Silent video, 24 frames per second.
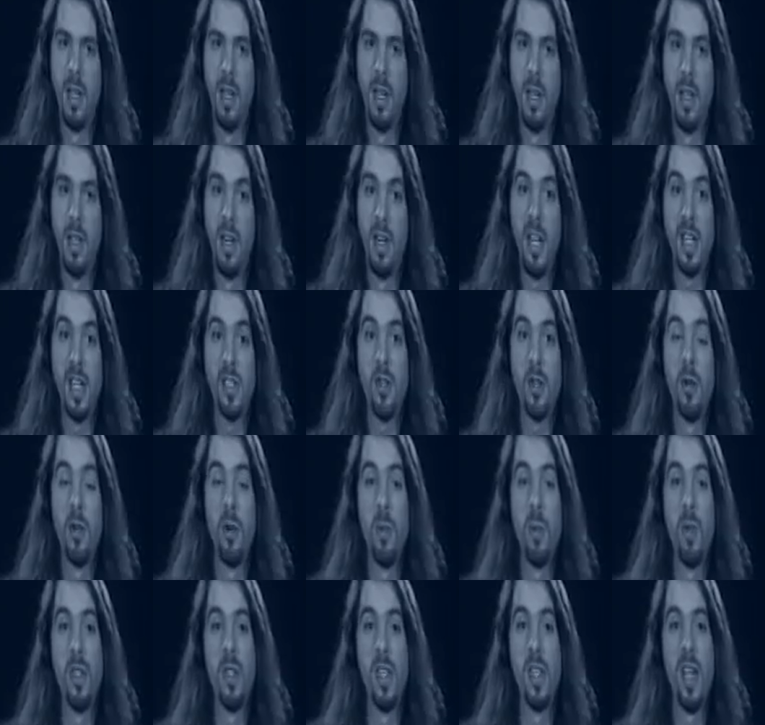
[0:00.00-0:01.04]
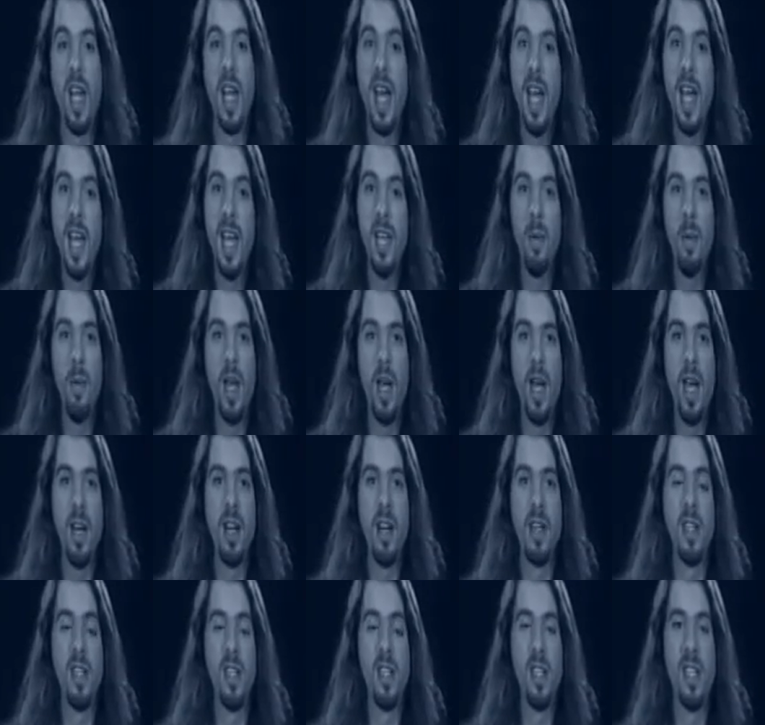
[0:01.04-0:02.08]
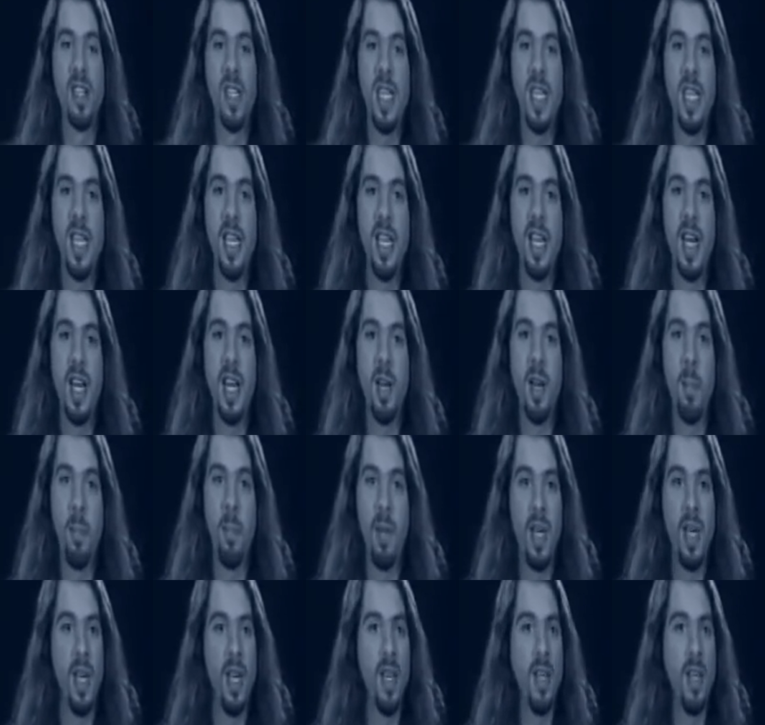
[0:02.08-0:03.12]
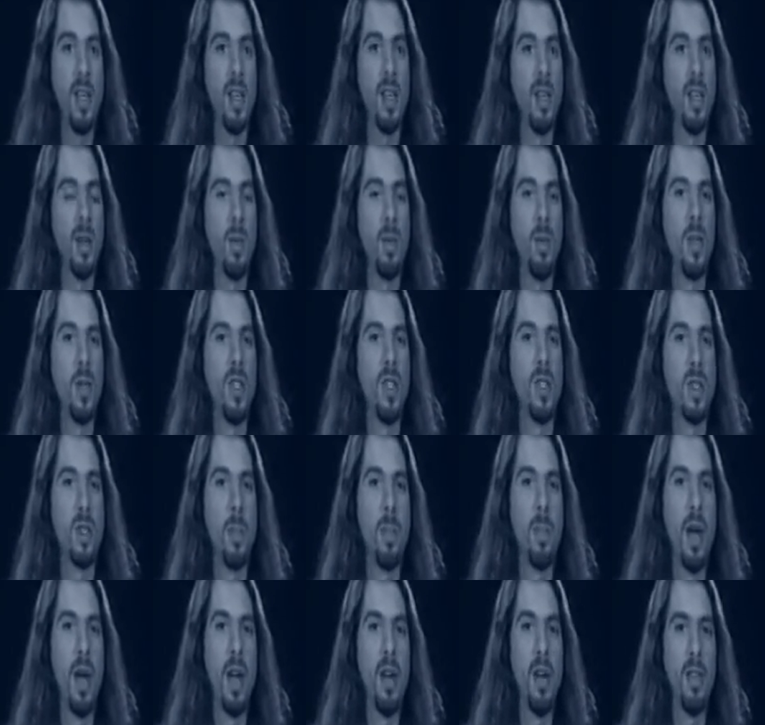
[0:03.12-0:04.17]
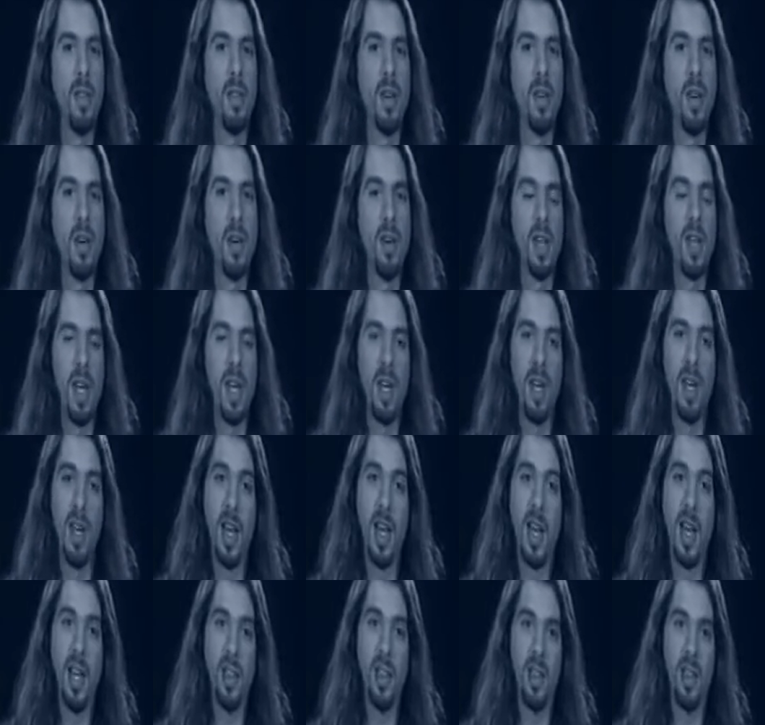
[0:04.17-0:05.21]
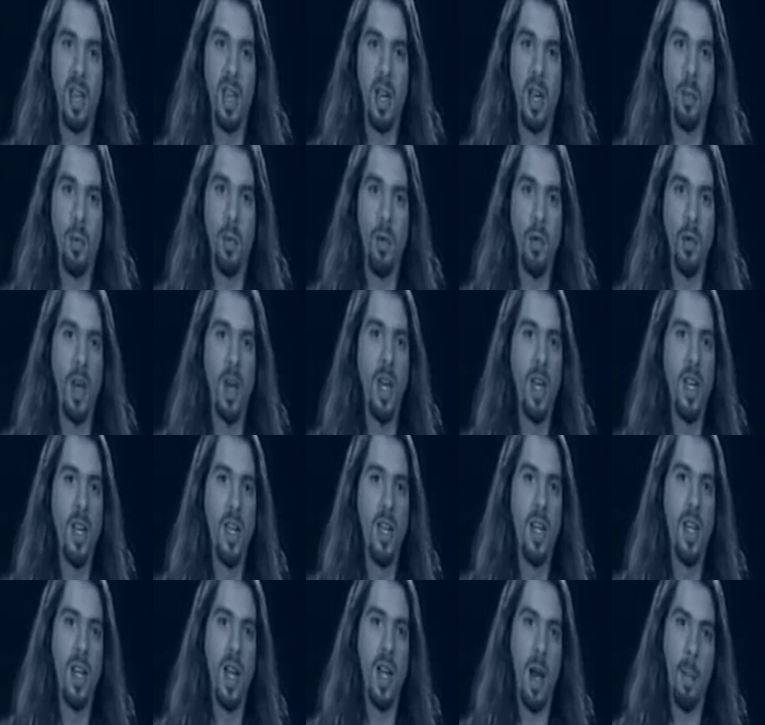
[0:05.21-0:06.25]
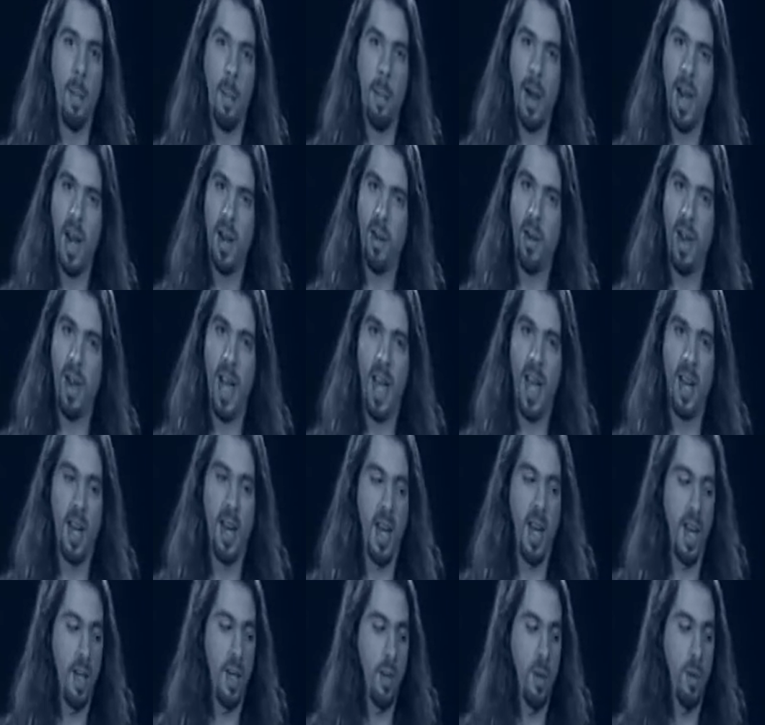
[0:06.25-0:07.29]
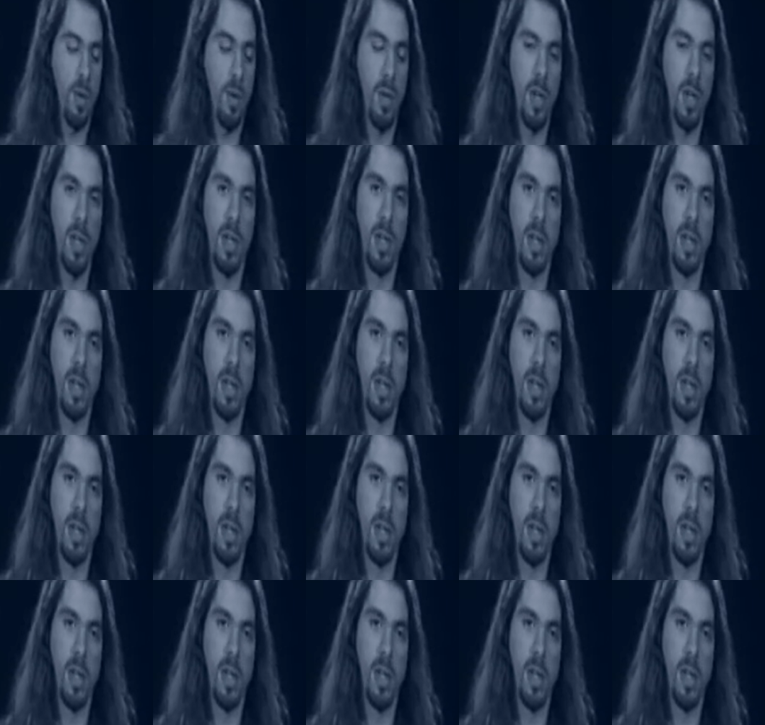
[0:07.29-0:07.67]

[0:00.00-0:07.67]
The next chord was an A. We added on a C and a B, which is a minor third and a ninth, and we created a minor add 9 chord.